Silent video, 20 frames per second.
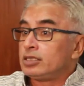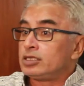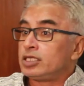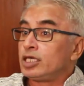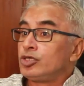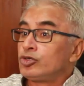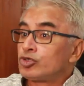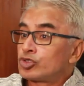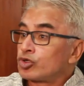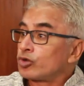
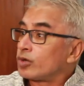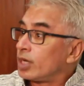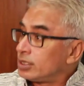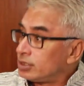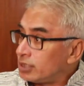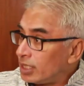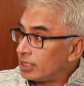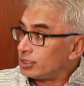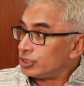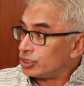They used to
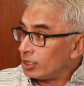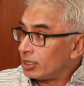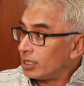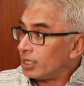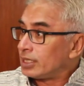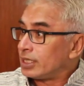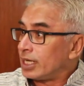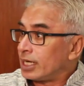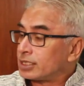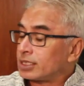run their
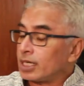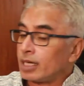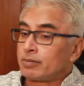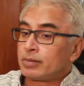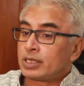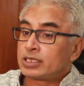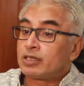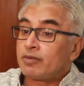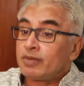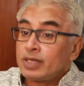journal that
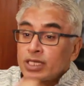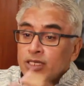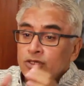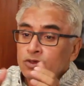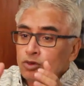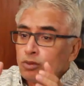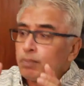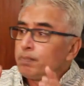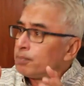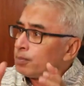time, and they were a
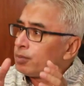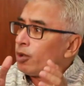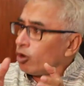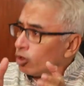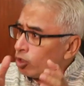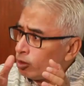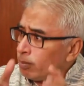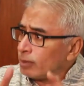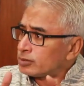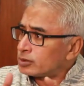group
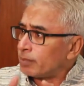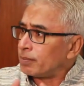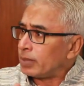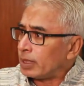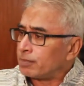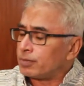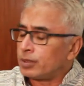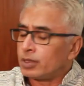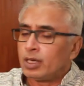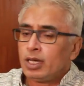group of the
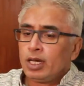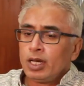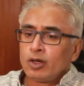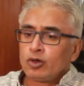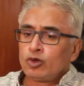people